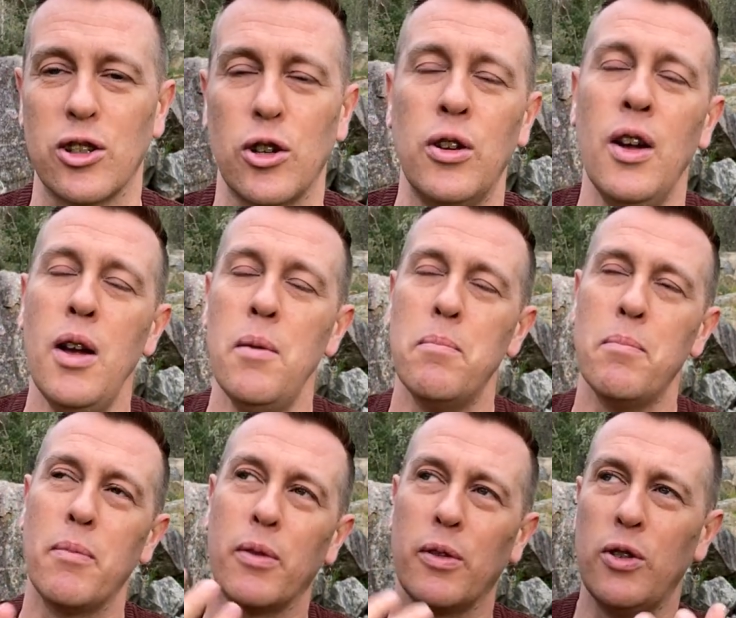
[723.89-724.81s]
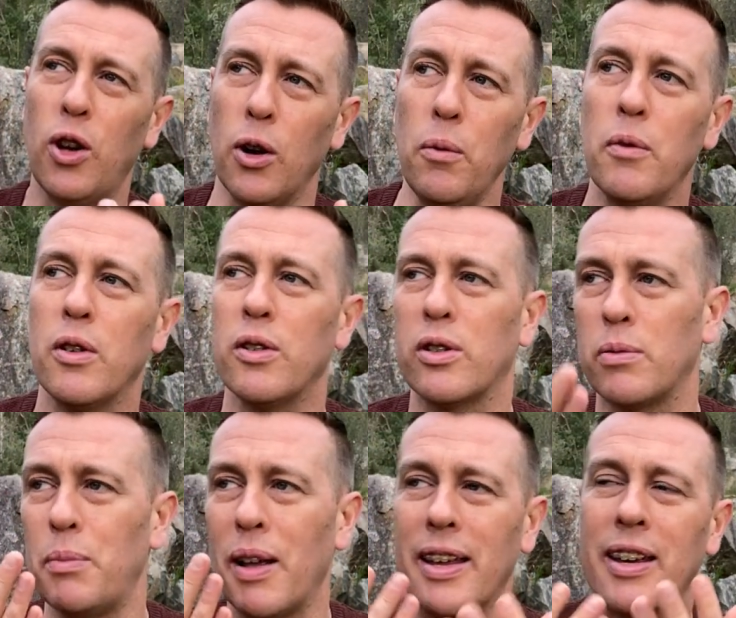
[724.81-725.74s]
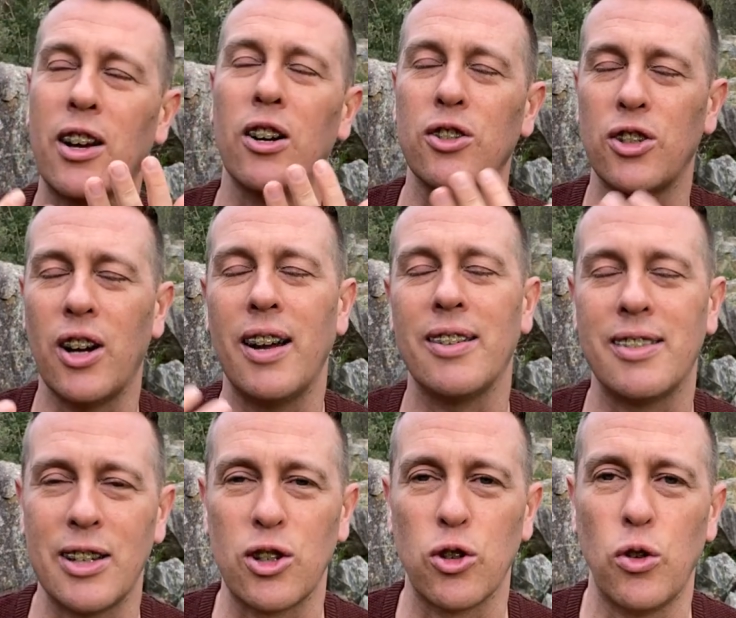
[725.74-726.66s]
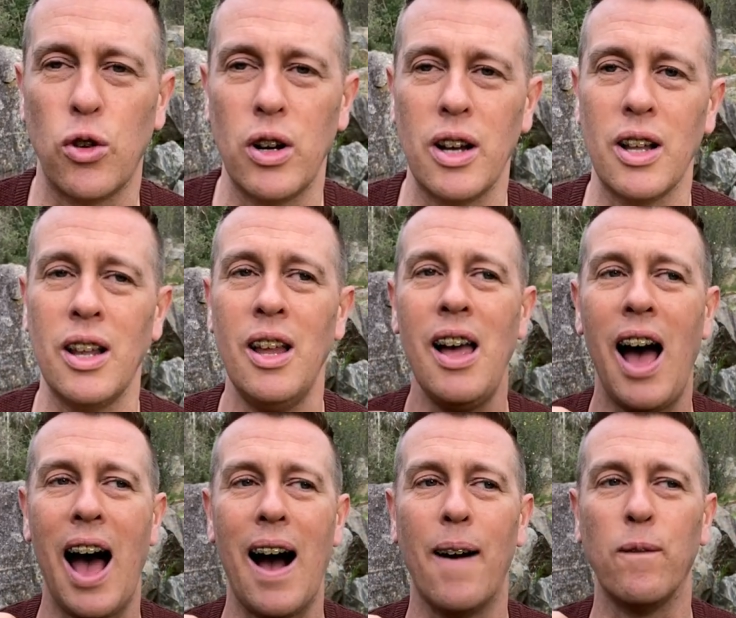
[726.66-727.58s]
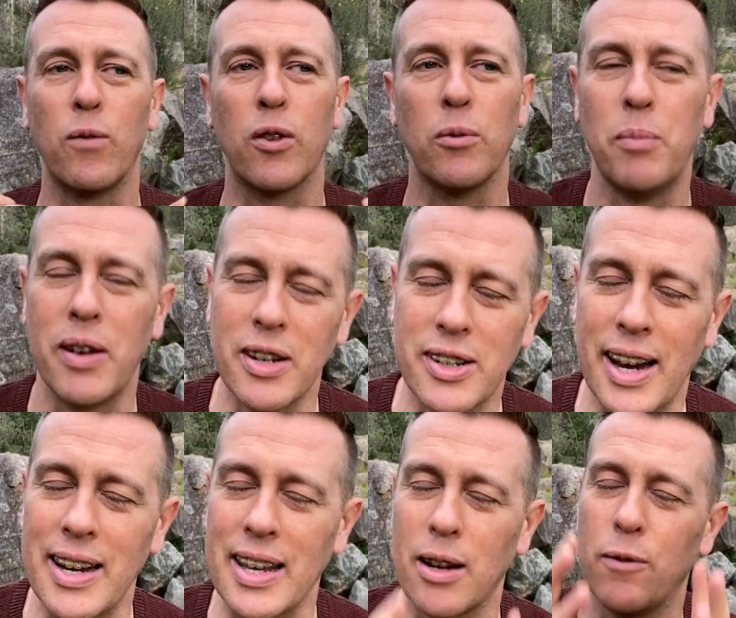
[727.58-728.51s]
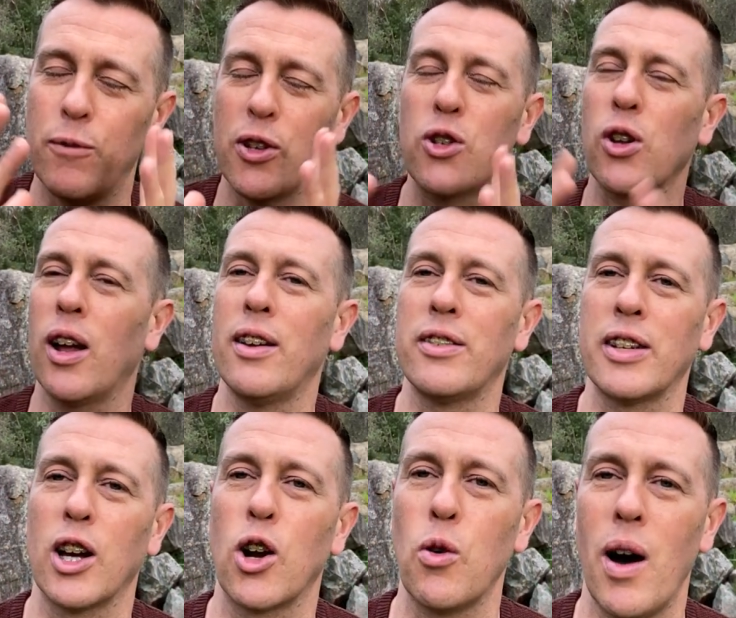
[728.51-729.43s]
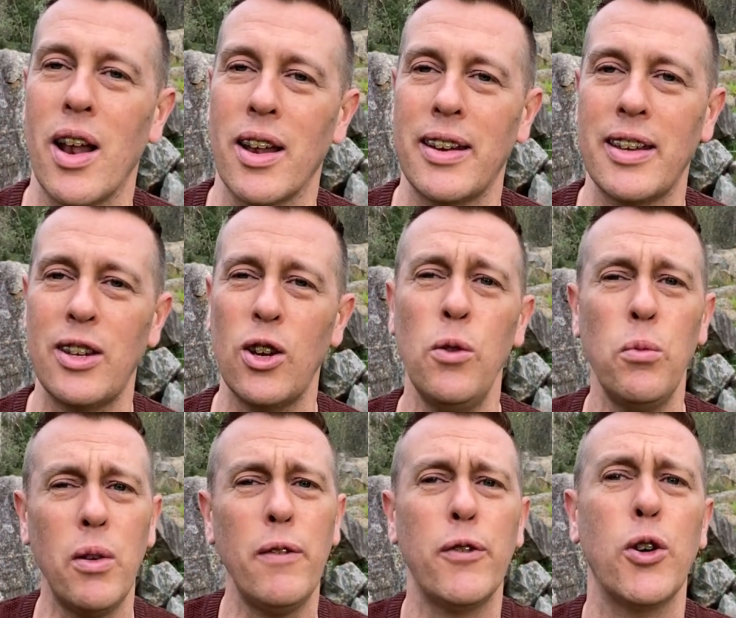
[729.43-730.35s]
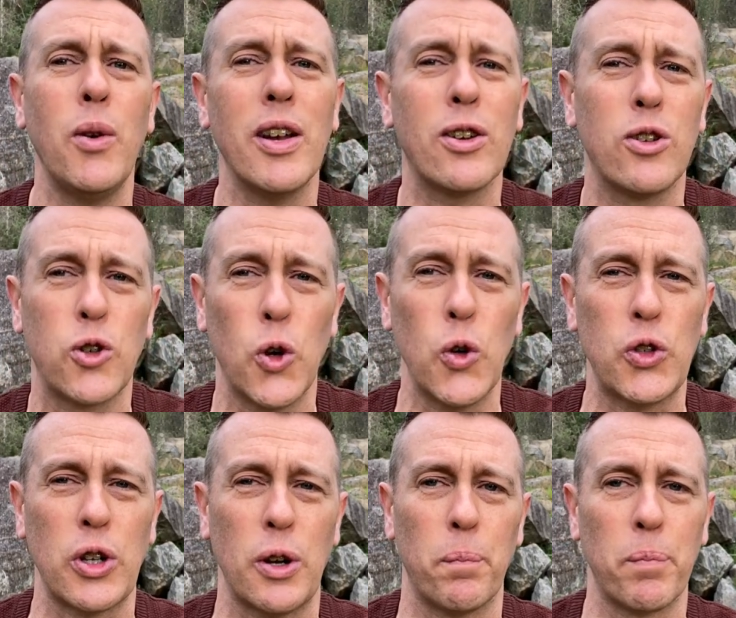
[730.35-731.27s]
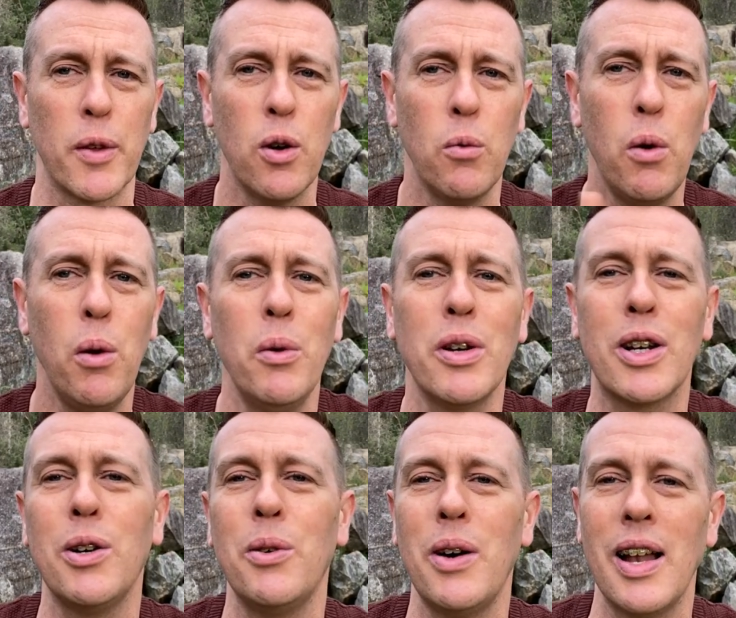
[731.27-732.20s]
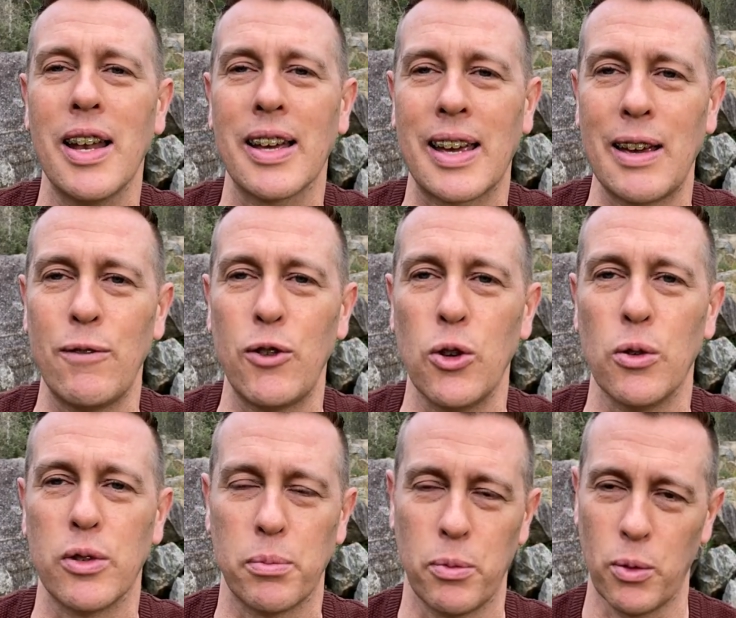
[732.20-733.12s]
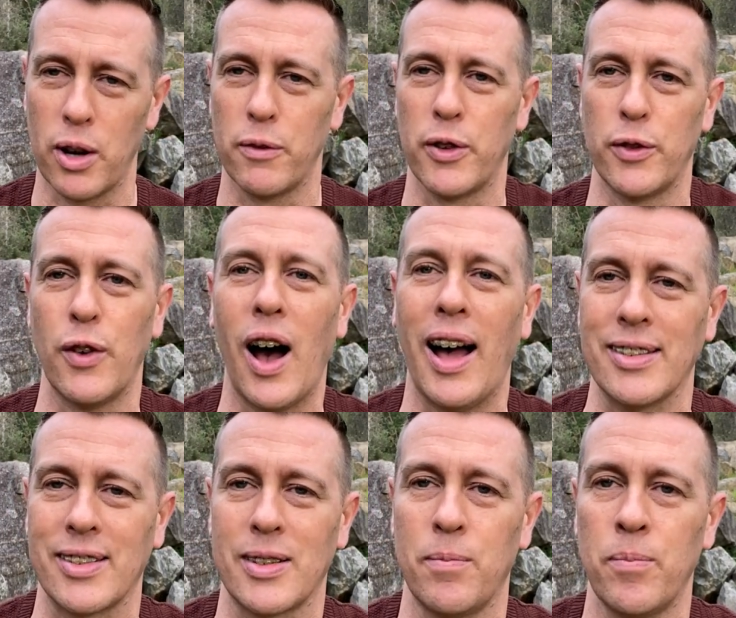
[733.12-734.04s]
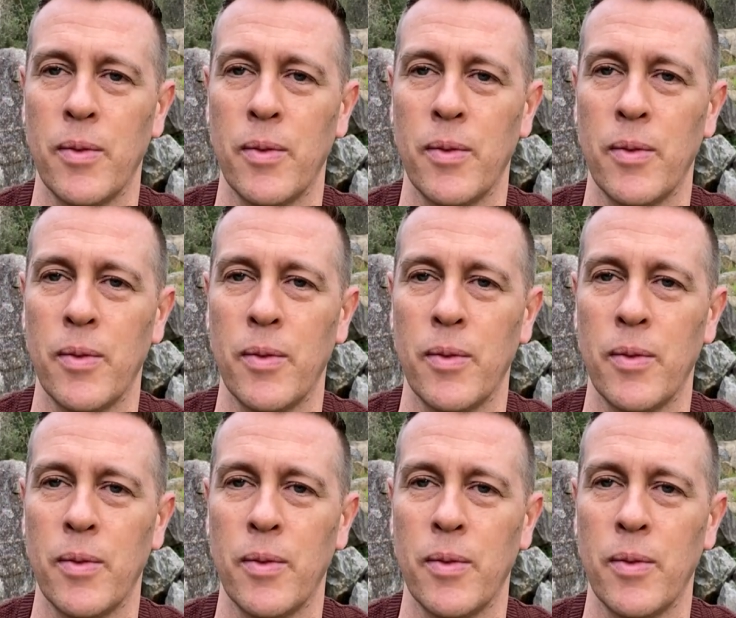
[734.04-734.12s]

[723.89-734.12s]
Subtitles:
So, you know, smelling kochii essential oil, meditating and visualizing a koala near you. What if koala could talk to you? What would koala give you as a word of advice?